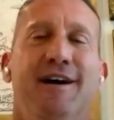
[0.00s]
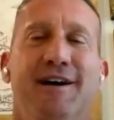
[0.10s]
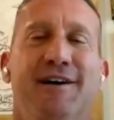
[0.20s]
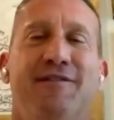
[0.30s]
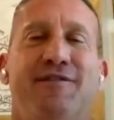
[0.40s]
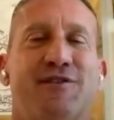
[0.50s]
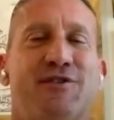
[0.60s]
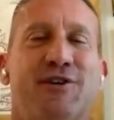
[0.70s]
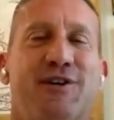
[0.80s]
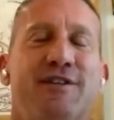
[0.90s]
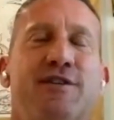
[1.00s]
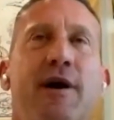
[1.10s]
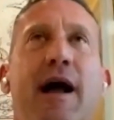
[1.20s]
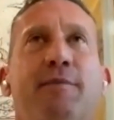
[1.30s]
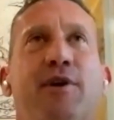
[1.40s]
uh, for sure.
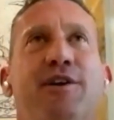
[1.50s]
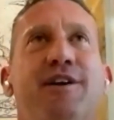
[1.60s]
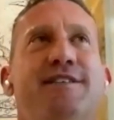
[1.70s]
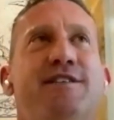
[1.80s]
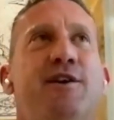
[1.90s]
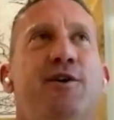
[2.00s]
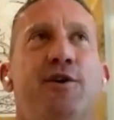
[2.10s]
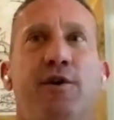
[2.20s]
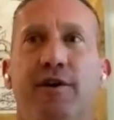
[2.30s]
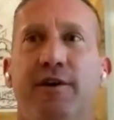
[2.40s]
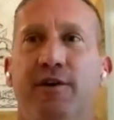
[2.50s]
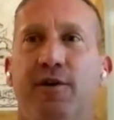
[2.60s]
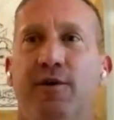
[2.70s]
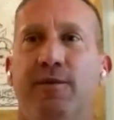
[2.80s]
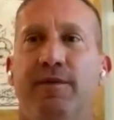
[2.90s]
So I'm curious, you know, you're,
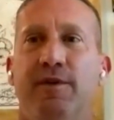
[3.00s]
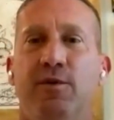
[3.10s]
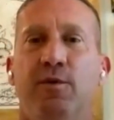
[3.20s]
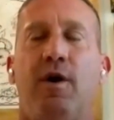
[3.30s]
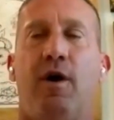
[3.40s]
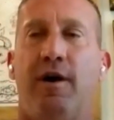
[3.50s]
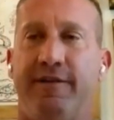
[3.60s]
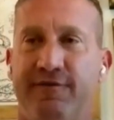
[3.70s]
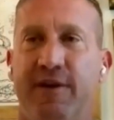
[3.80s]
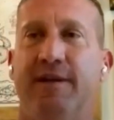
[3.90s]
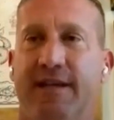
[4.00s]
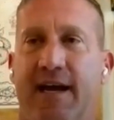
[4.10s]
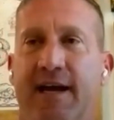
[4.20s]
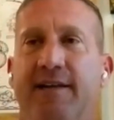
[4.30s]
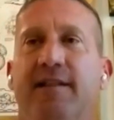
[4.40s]
you, you are a fit
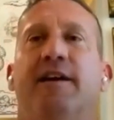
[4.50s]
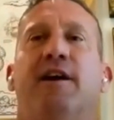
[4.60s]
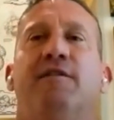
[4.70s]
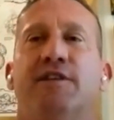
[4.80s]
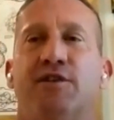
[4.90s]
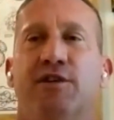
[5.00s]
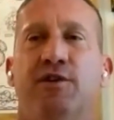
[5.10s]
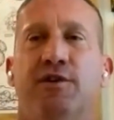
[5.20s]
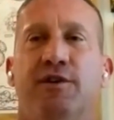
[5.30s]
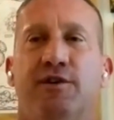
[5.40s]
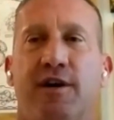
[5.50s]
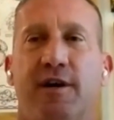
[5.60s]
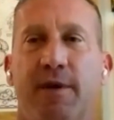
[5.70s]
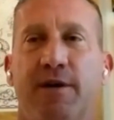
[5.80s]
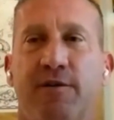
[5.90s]
guy. Like, obviously you're, you're
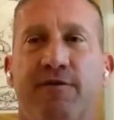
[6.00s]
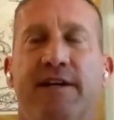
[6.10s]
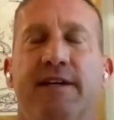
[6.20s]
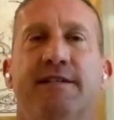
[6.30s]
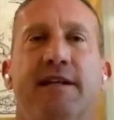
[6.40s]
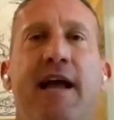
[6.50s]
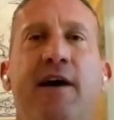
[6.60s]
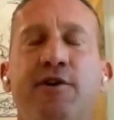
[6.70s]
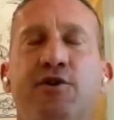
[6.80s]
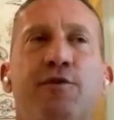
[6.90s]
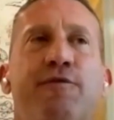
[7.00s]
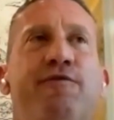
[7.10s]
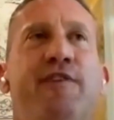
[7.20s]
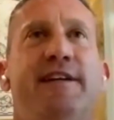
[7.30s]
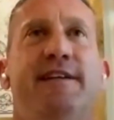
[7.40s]
talking about your fitness, and how does your
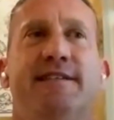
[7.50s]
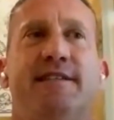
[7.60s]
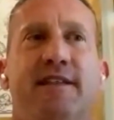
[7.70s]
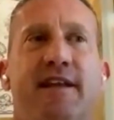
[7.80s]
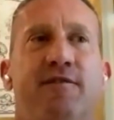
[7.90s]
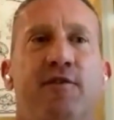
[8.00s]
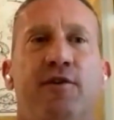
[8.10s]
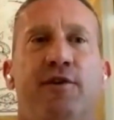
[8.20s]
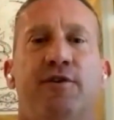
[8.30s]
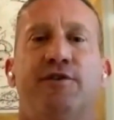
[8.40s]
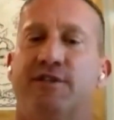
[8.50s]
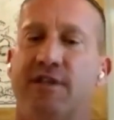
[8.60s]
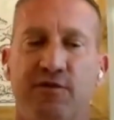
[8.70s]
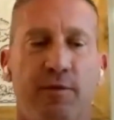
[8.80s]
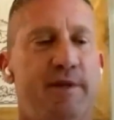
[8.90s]
fitness level, you're a
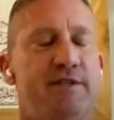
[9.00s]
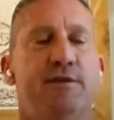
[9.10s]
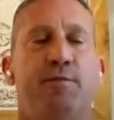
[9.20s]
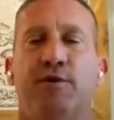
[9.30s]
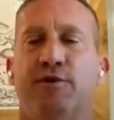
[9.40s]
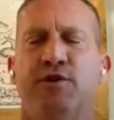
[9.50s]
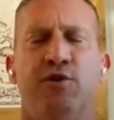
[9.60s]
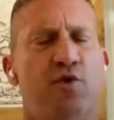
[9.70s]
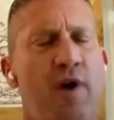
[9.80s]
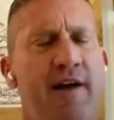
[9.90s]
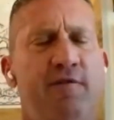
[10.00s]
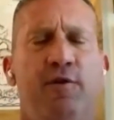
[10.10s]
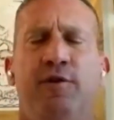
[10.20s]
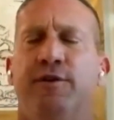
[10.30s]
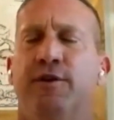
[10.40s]
successful business person, you
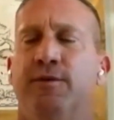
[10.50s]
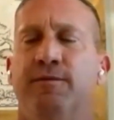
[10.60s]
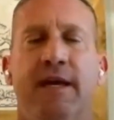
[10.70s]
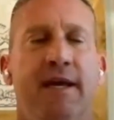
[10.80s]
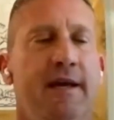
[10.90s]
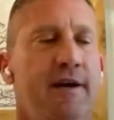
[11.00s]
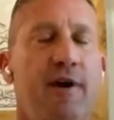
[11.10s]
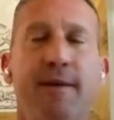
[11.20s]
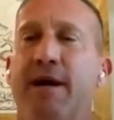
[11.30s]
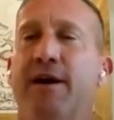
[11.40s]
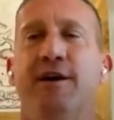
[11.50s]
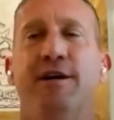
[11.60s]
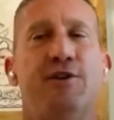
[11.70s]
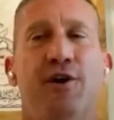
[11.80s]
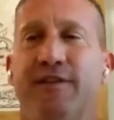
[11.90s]
travel, you, great
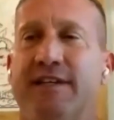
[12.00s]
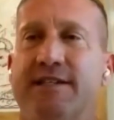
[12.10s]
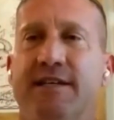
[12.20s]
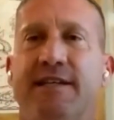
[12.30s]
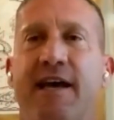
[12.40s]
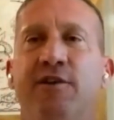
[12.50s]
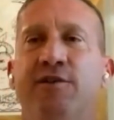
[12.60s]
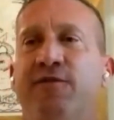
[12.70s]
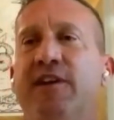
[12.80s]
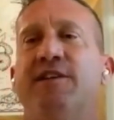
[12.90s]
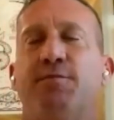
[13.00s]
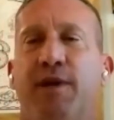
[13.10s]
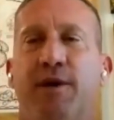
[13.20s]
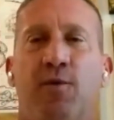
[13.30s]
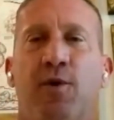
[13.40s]
marriage, all these things. How does fitness
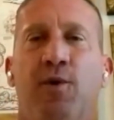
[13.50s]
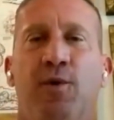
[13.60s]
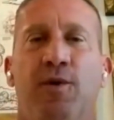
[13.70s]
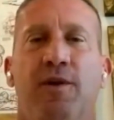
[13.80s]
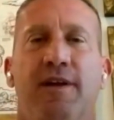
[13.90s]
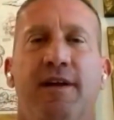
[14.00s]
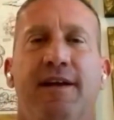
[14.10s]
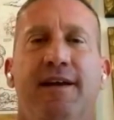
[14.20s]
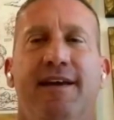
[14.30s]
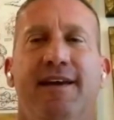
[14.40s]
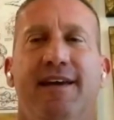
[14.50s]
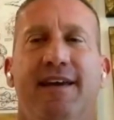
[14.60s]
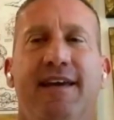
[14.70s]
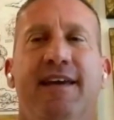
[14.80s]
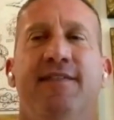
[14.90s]
play a role
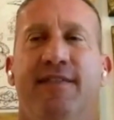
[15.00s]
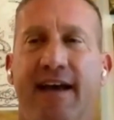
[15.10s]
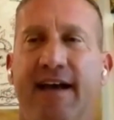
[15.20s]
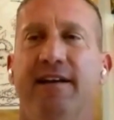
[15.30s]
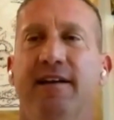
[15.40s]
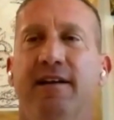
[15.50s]
in that?